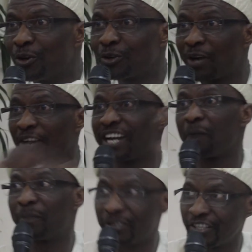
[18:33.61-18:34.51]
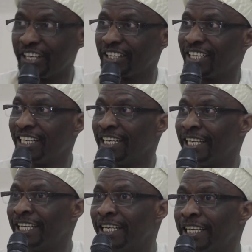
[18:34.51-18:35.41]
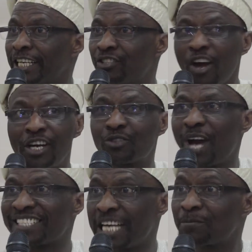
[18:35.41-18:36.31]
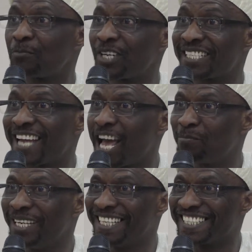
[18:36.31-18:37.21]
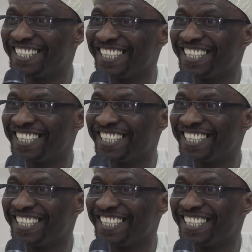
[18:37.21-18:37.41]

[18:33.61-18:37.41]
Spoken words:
to another person. It's not going to accept somebody's liability.